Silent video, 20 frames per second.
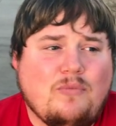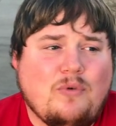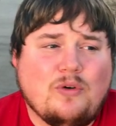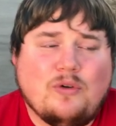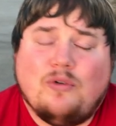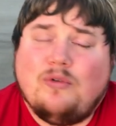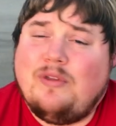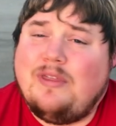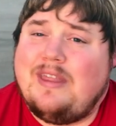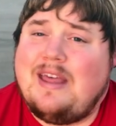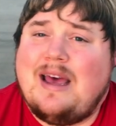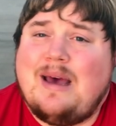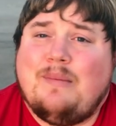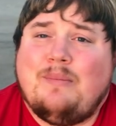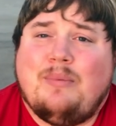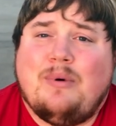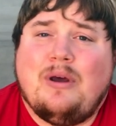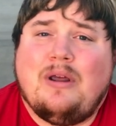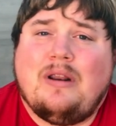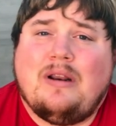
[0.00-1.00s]
We're doing that,
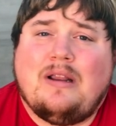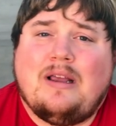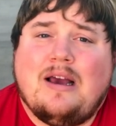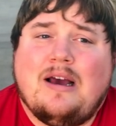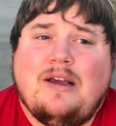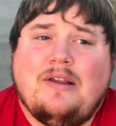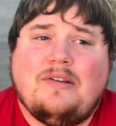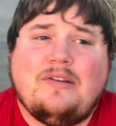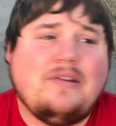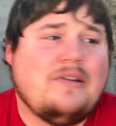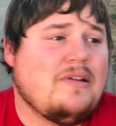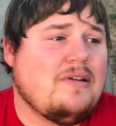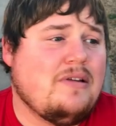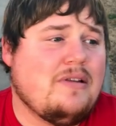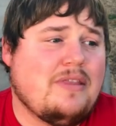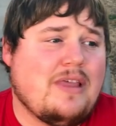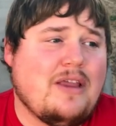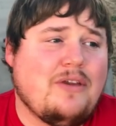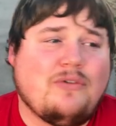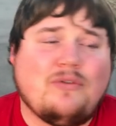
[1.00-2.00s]
but guys,
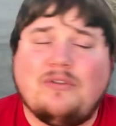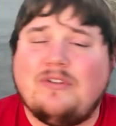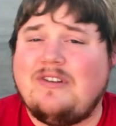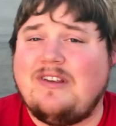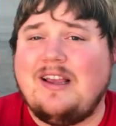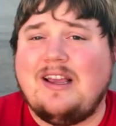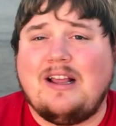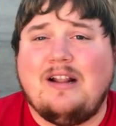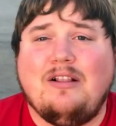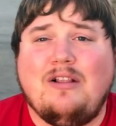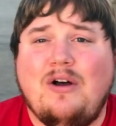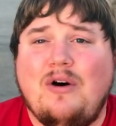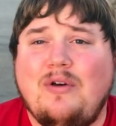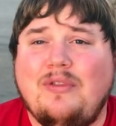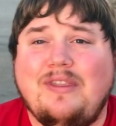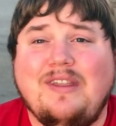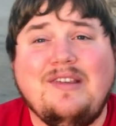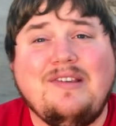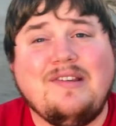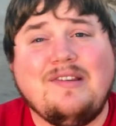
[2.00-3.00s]
thanks for sticking
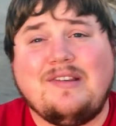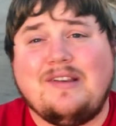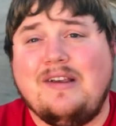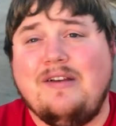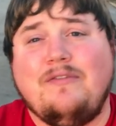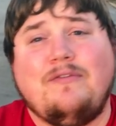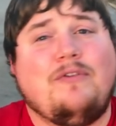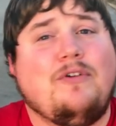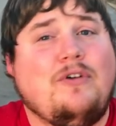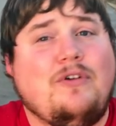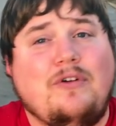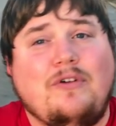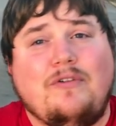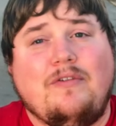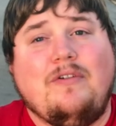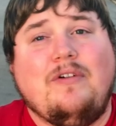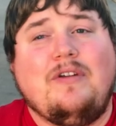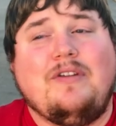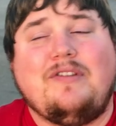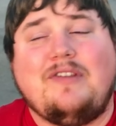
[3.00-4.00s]
along. This is it for
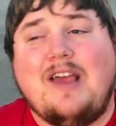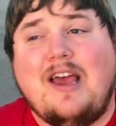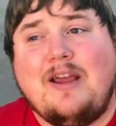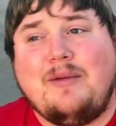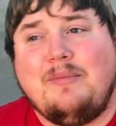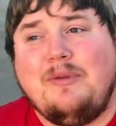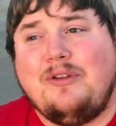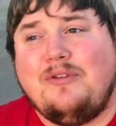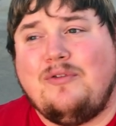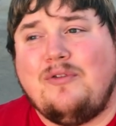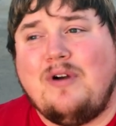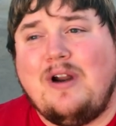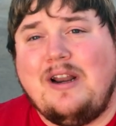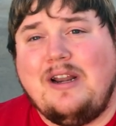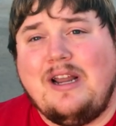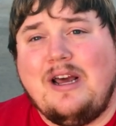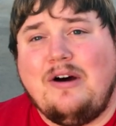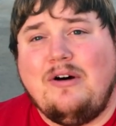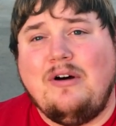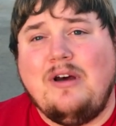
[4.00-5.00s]
SAGMAS for right
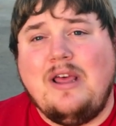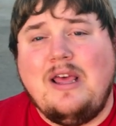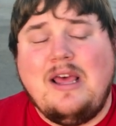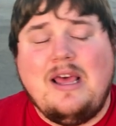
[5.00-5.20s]
now.